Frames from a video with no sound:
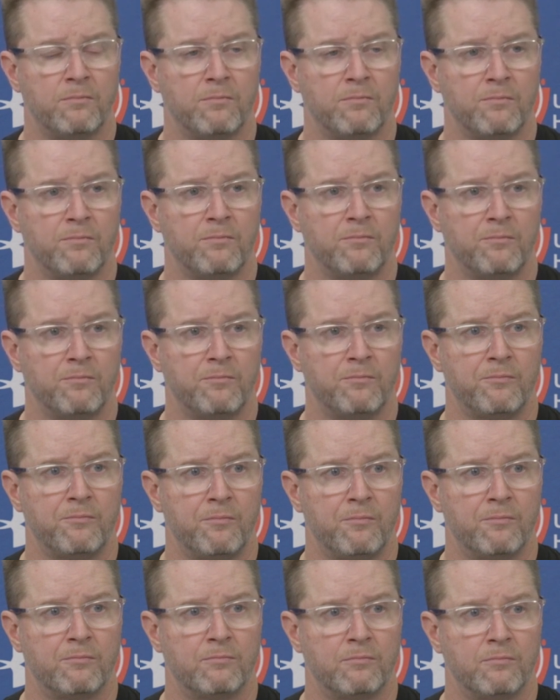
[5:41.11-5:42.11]

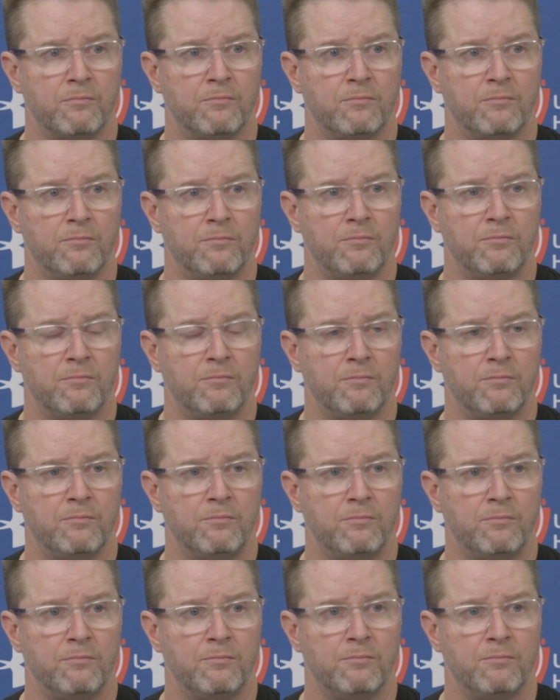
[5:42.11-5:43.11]

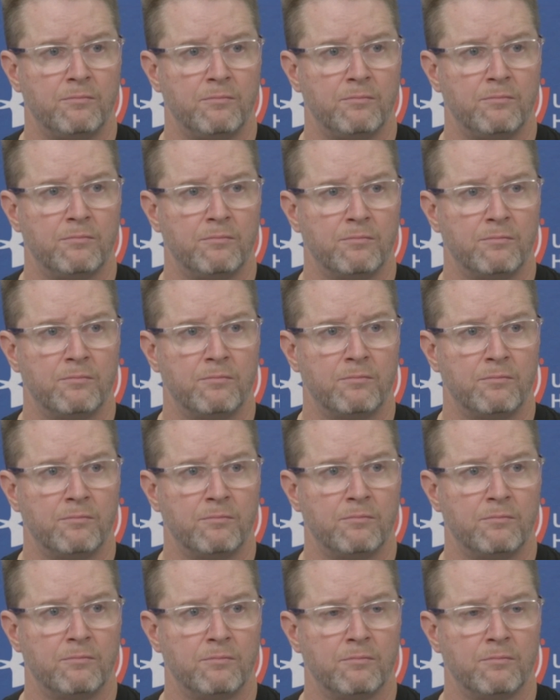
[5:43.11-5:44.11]

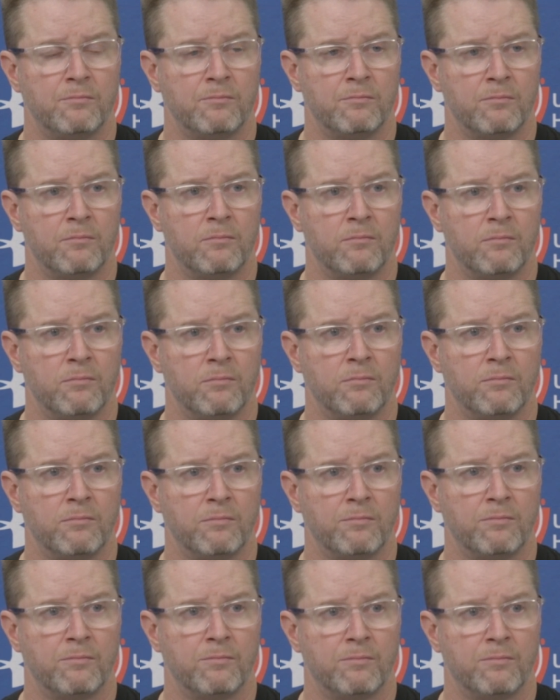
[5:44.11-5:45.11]

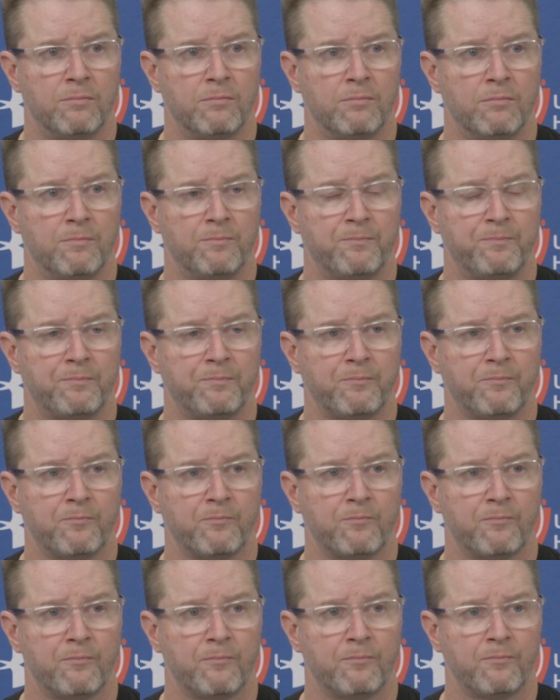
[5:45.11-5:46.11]

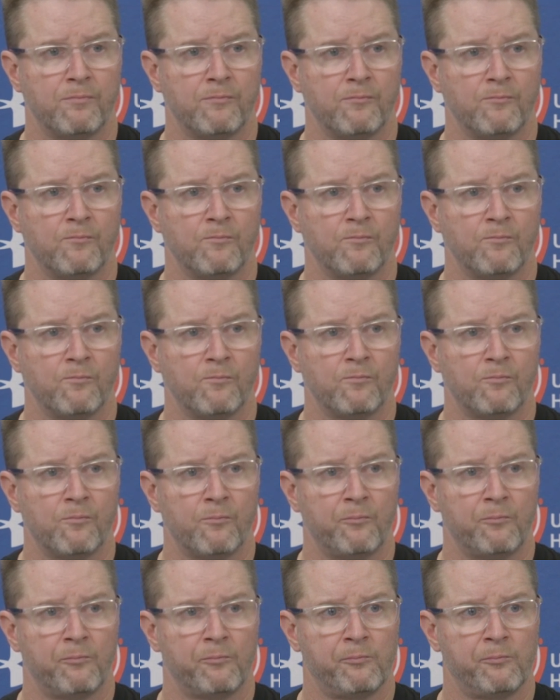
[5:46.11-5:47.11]

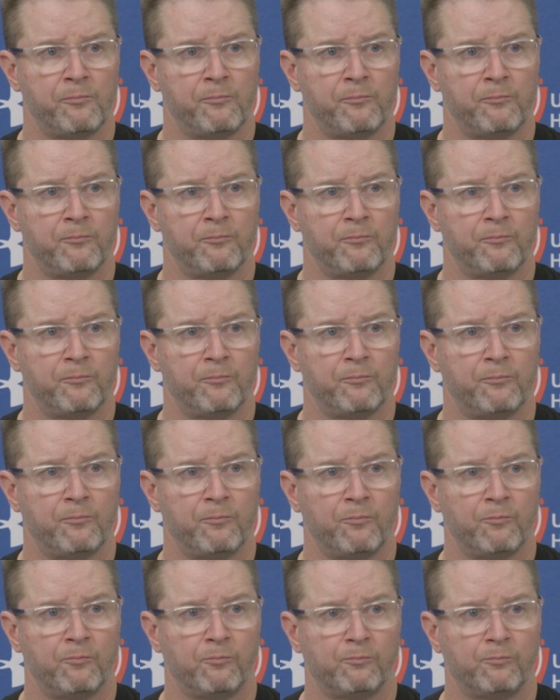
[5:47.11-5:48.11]

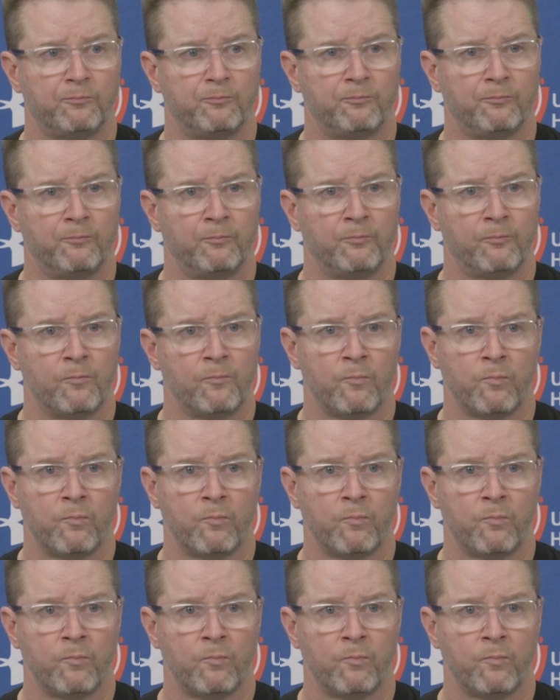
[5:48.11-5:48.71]
No one is speaking in this clip.